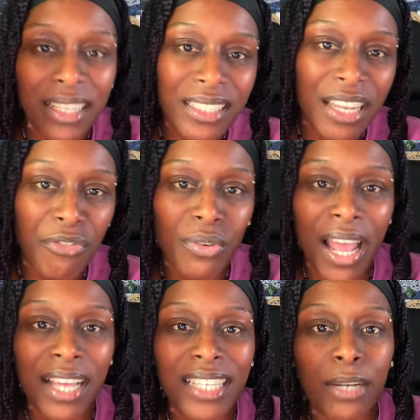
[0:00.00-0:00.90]
It's giving you
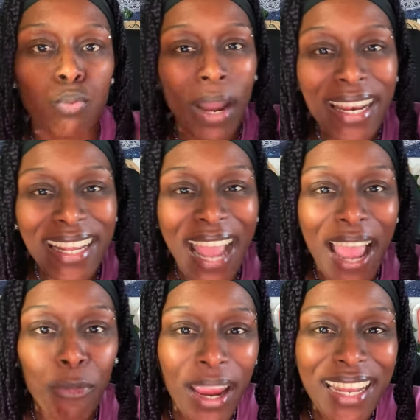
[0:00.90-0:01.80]
like, it's like radiating,
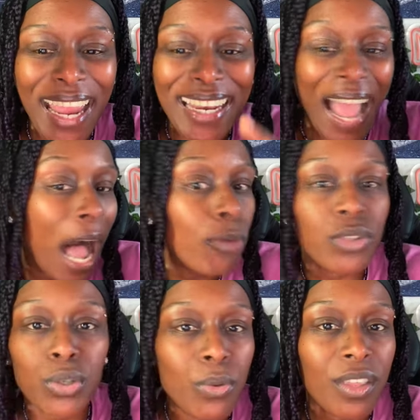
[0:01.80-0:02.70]
radiating out
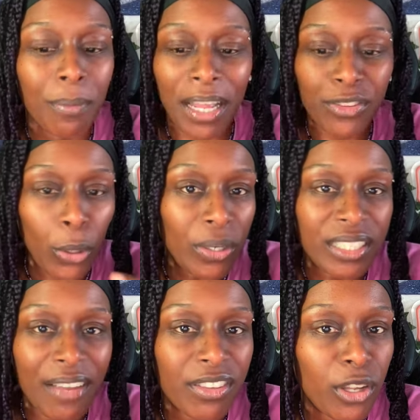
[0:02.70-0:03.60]
to them. Like
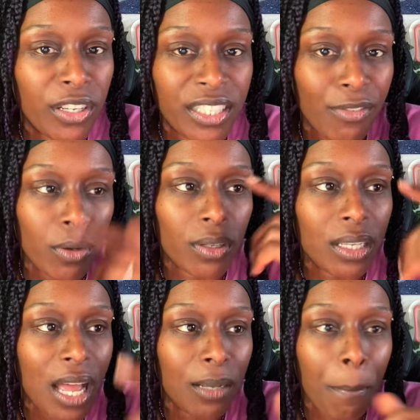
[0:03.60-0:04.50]
37, 37 on the
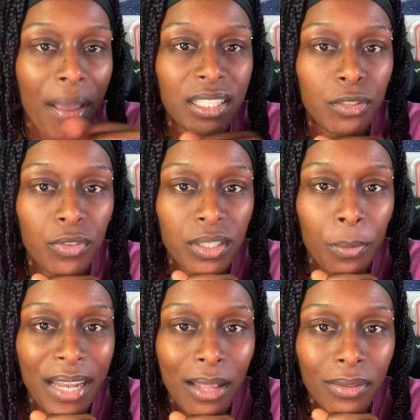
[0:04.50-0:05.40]
clock message for
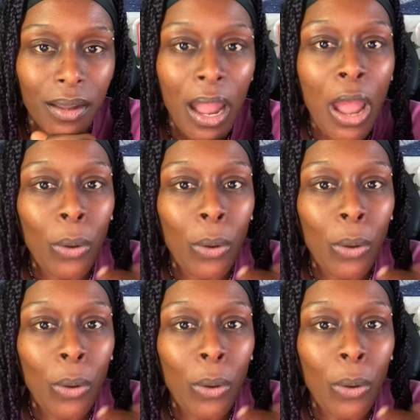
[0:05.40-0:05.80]
someone out there.